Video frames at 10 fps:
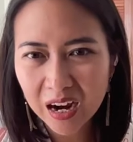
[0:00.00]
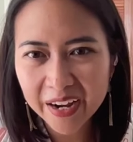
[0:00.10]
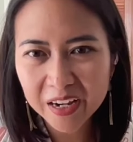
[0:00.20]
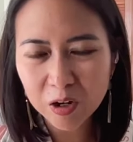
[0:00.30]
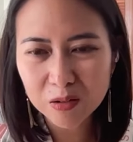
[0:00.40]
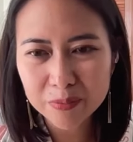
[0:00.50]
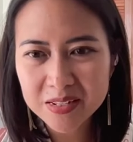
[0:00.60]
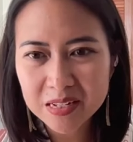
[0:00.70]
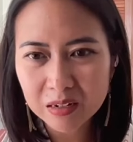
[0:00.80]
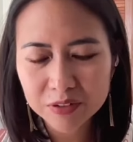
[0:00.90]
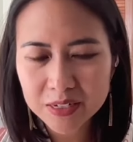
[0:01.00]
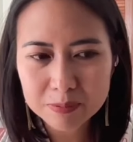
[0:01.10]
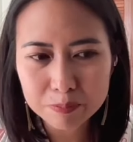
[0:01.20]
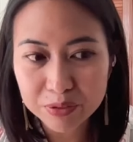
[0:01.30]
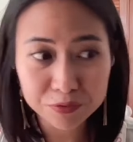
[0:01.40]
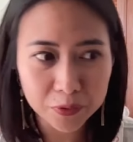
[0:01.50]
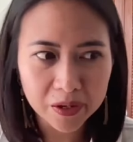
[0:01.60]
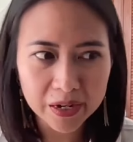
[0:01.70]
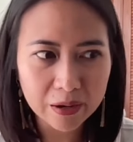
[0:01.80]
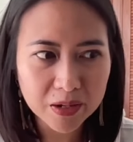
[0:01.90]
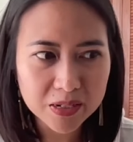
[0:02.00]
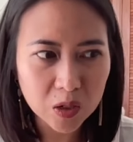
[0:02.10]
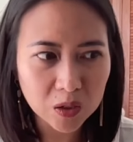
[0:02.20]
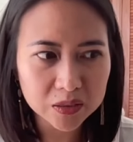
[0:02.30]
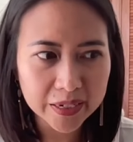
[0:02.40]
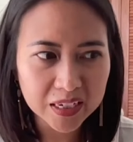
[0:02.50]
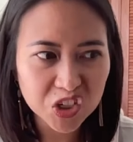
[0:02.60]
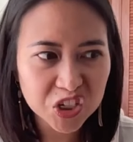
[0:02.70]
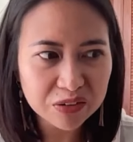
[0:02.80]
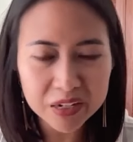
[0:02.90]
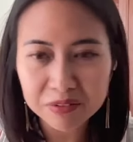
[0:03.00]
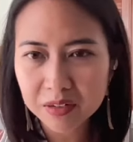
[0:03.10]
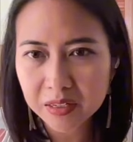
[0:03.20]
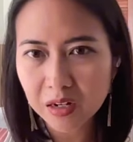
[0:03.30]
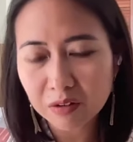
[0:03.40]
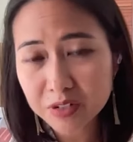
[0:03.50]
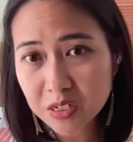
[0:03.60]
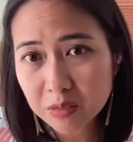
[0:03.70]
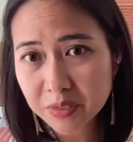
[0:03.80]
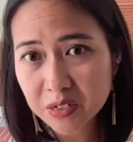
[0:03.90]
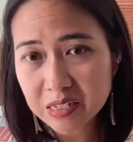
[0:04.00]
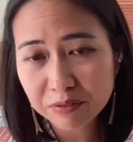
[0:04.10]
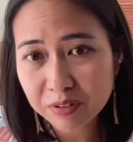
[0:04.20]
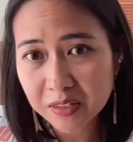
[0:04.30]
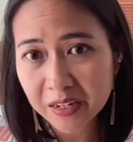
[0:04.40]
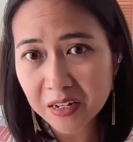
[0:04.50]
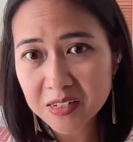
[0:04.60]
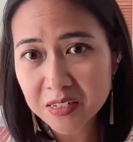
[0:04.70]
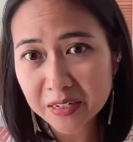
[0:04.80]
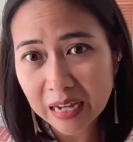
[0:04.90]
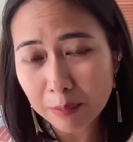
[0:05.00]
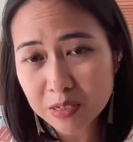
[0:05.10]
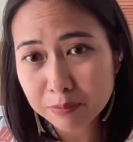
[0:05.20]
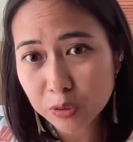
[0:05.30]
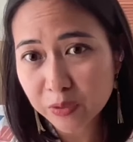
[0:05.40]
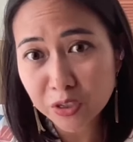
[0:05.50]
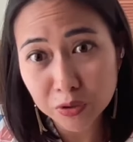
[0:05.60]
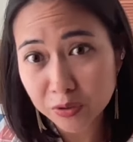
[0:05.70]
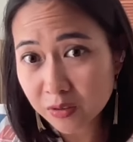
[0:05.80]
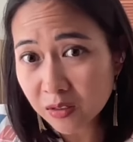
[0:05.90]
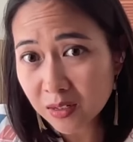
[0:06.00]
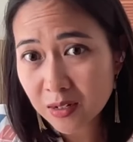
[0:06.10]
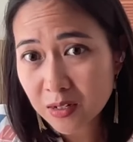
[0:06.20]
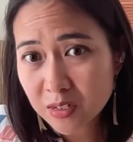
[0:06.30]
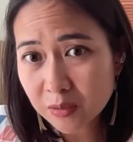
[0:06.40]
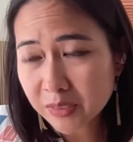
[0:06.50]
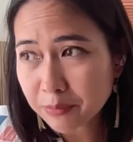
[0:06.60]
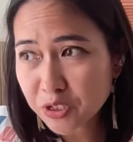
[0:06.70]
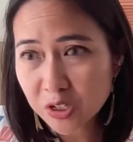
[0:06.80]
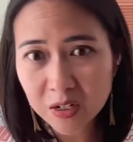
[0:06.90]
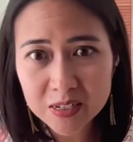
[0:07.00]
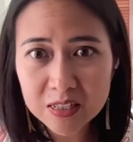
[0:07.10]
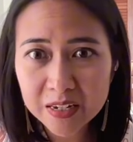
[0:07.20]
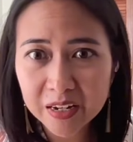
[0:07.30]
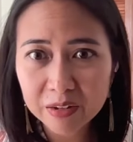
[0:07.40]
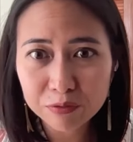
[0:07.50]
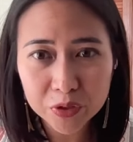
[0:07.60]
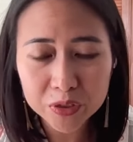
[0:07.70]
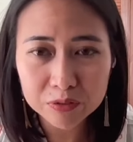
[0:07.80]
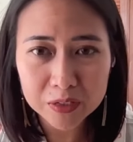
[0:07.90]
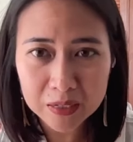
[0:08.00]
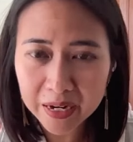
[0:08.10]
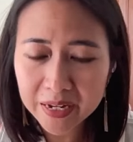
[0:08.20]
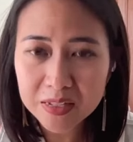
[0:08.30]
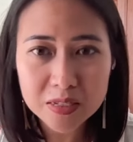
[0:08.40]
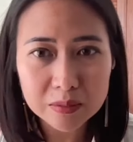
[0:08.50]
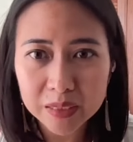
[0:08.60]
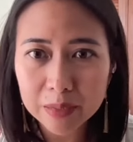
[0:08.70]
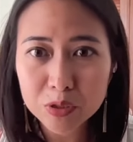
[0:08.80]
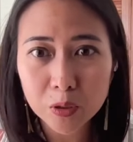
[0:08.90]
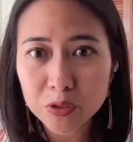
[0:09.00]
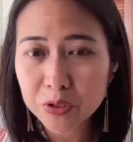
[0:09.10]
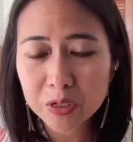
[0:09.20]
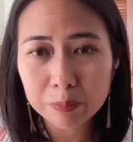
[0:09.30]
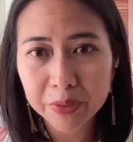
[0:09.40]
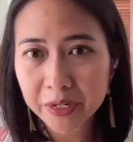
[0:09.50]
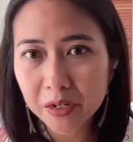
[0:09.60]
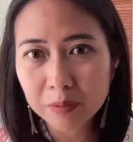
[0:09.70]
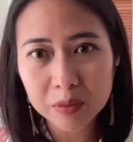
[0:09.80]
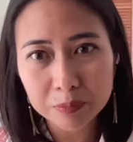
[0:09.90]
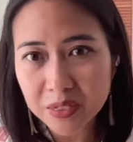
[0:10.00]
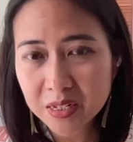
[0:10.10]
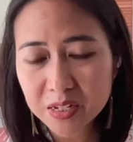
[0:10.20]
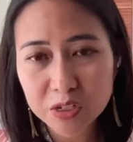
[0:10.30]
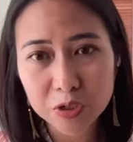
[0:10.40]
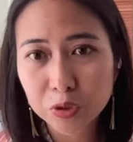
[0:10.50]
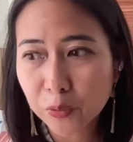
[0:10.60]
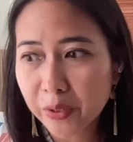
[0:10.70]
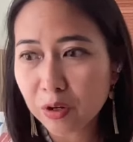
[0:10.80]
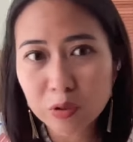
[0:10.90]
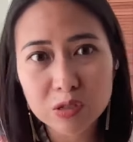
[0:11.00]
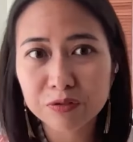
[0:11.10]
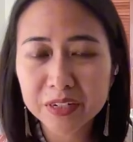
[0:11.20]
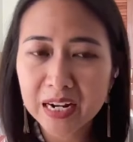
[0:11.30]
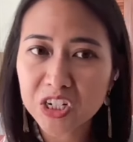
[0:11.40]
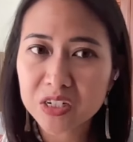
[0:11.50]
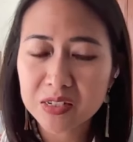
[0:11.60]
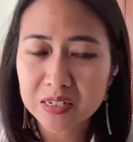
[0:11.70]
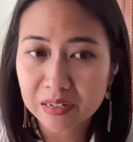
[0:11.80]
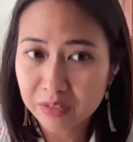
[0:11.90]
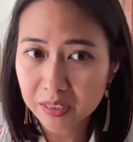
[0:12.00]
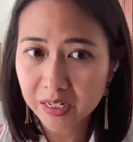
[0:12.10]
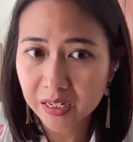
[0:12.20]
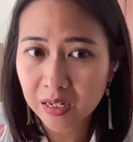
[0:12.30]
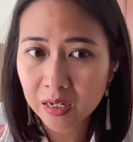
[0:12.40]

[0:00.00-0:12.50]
I call myself, as before I was called like a chief everything officer, because everything else in the gaps in between you do. Sometimes you're hustling in front of the client. Sometimes also you're picking up the pieces. You're doing also financials and everything.